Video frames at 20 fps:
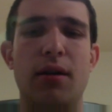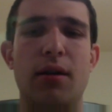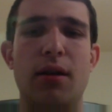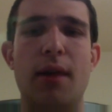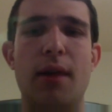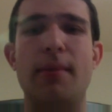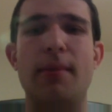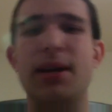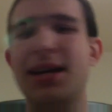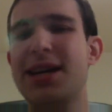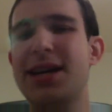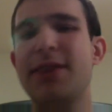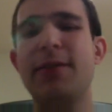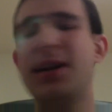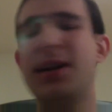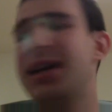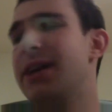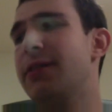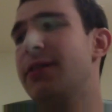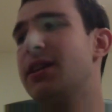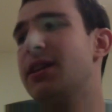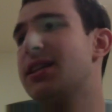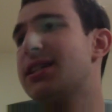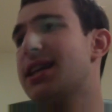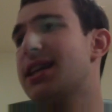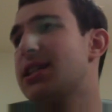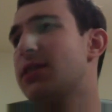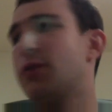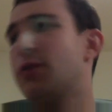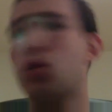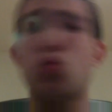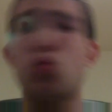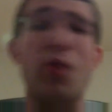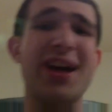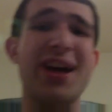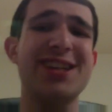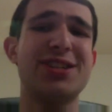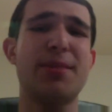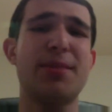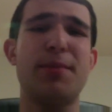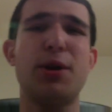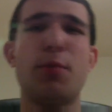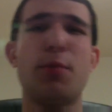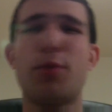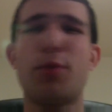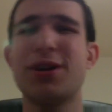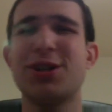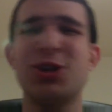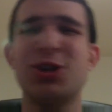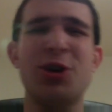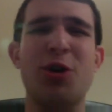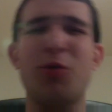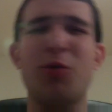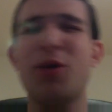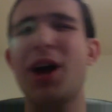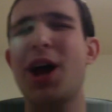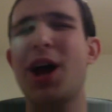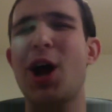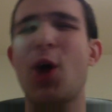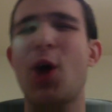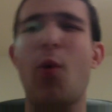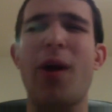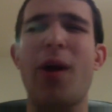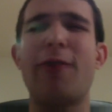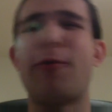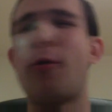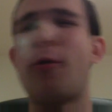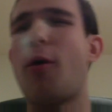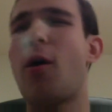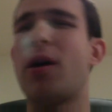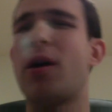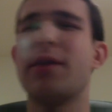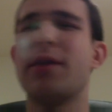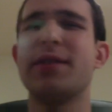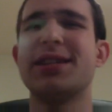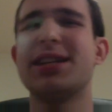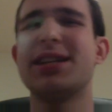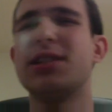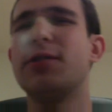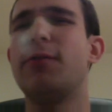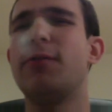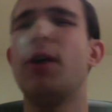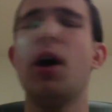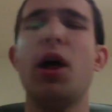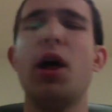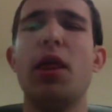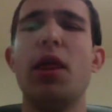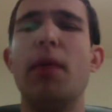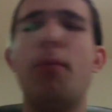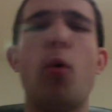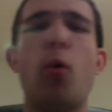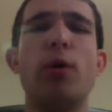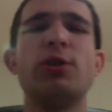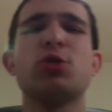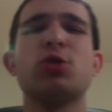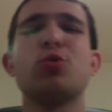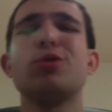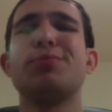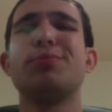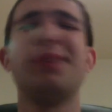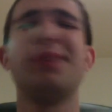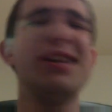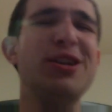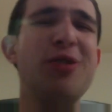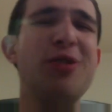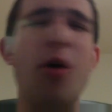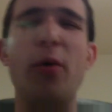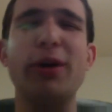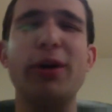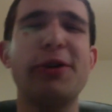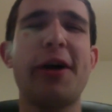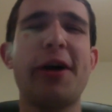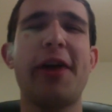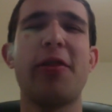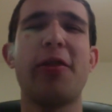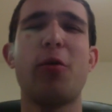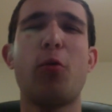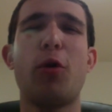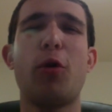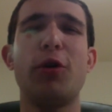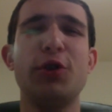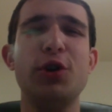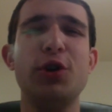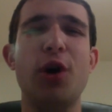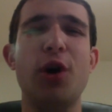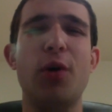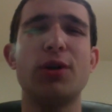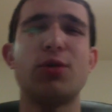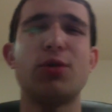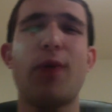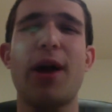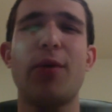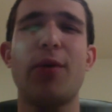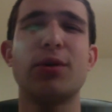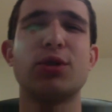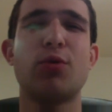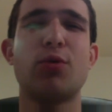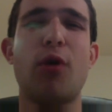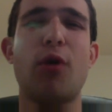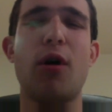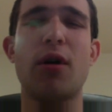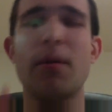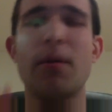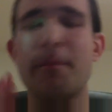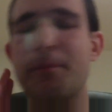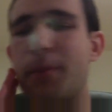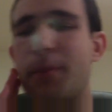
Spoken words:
I mean, even the sense of you're raised up in your prison. You know right for wrong in the sense of the boys' schools. But when you're out in the world, you know what's right and what's wrong.